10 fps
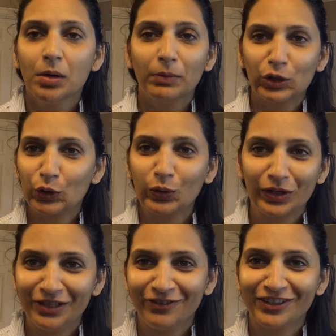but
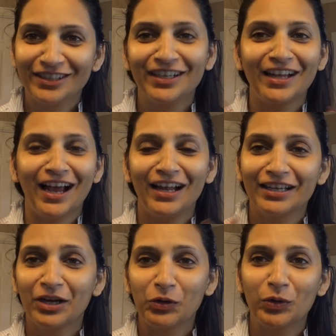totally worth it. I'll
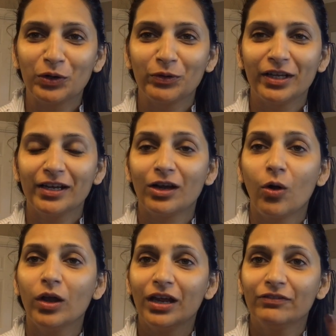get over with it.
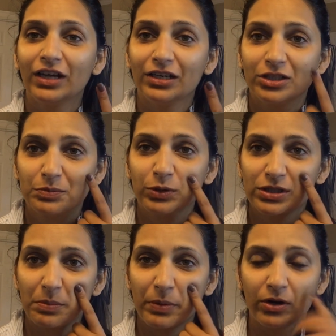All I have done is put
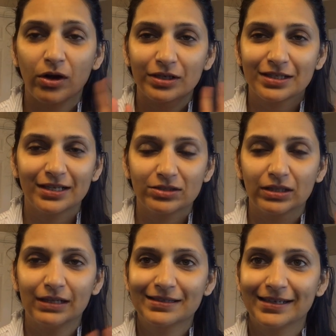some peroxide so
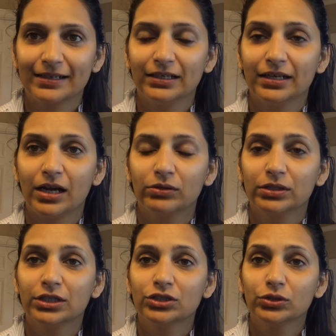they'll settle in
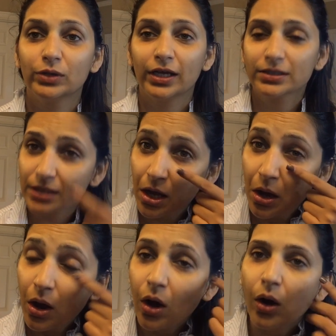out in 2 days.
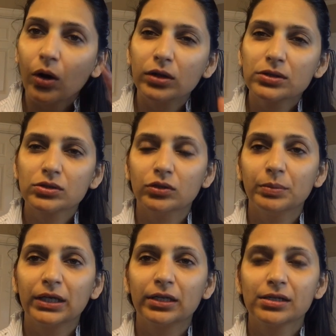Also
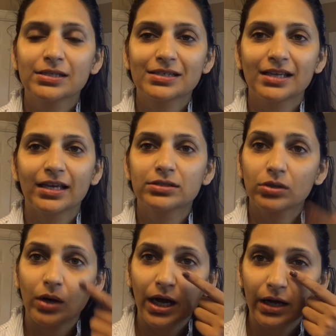being a little sick,
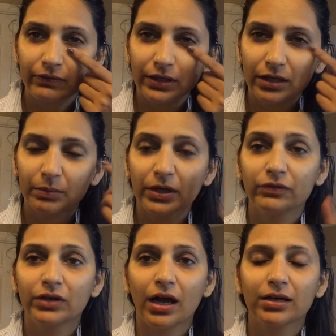so I have a little bit
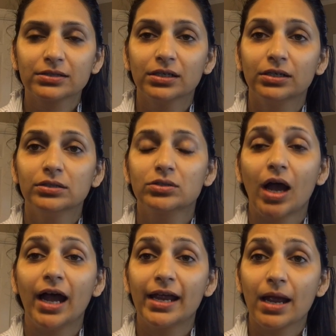of dark circles, so
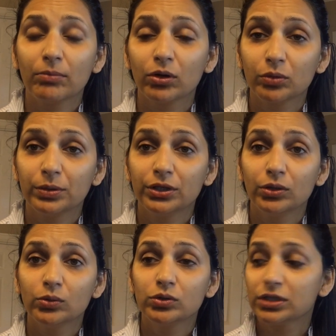I am going to be
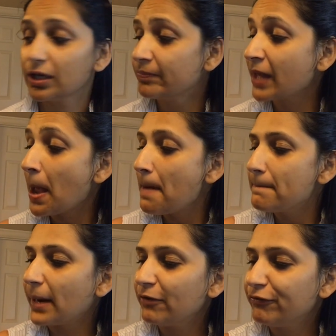using
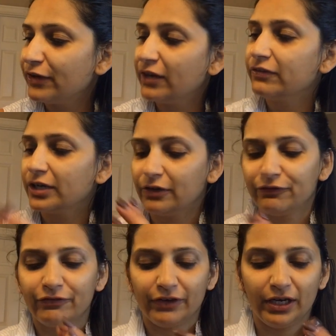my
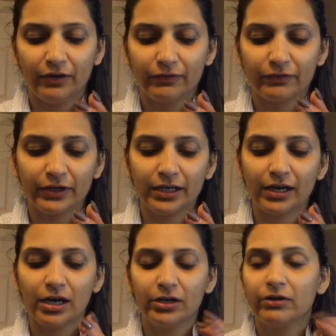favorite
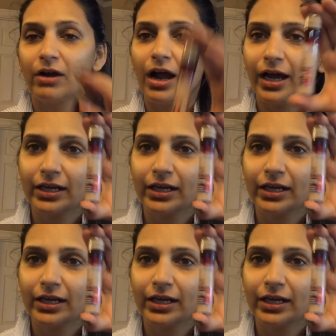under eye